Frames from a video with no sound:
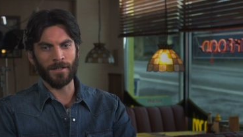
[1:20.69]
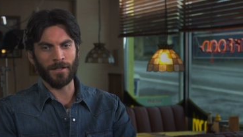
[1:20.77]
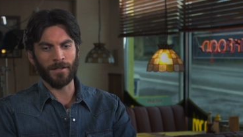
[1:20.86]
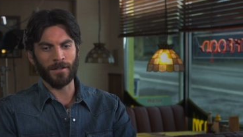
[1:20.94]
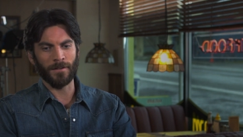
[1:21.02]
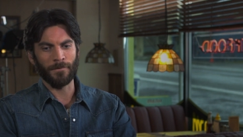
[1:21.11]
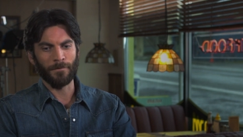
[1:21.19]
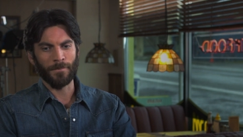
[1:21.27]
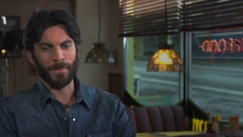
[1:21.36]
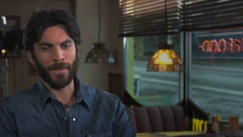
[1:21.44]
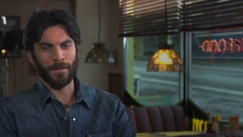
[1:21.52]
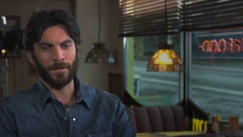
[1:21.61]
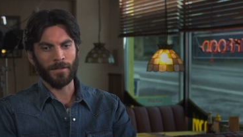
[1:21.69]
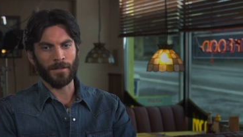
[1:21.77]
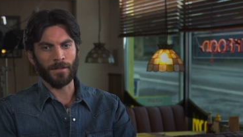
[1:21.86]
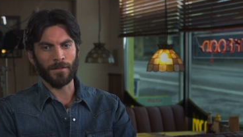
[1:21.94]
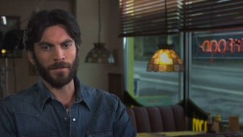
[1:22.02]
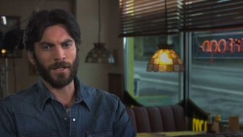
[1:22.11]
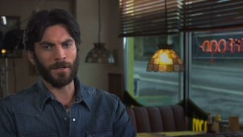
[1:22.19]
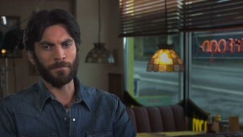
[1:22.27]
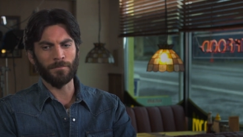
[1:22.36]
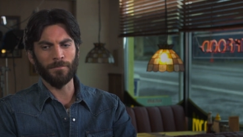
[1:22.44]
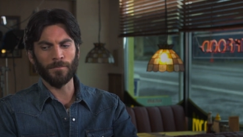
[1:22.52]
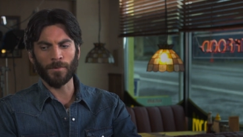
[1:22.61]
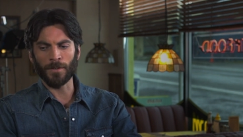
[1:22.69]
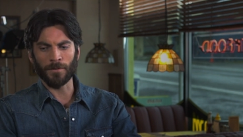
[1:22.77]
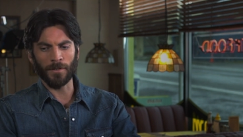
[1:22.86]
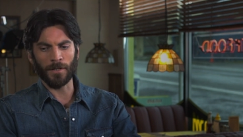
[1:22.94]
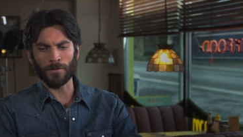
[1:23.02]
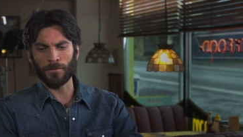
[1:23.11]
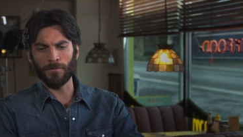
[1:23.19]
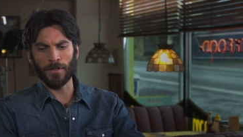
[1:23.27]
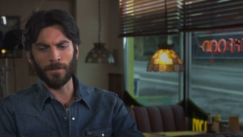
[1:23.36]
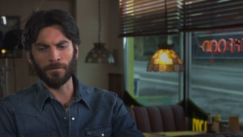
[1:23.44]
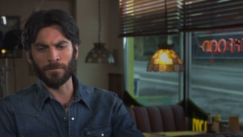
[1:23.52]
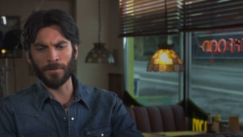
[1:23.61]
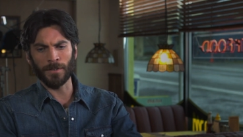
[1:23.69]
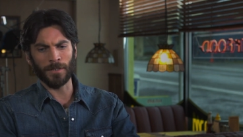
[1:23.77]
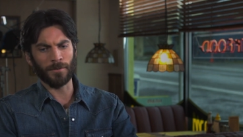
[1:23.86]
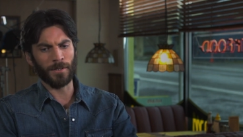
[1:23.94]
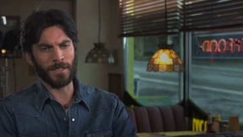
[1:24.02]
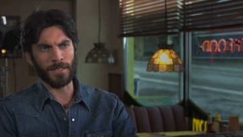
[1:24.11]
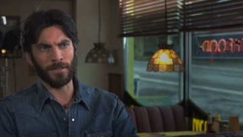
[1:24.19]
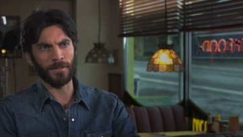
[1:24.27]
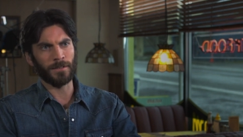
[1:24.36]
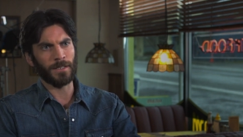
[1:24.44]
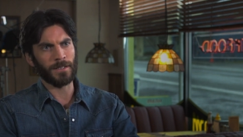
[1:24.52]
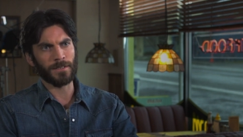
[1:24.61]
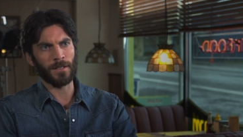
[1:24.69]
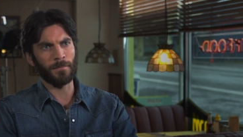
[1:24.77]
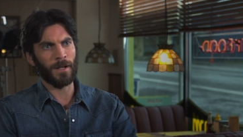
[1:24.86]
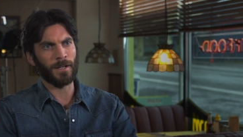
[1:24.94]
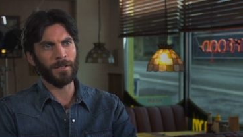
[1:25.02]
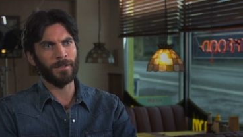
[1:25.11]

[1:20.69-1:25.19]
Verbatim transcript: Uh, a lot of, a lot of really crazy good things come out of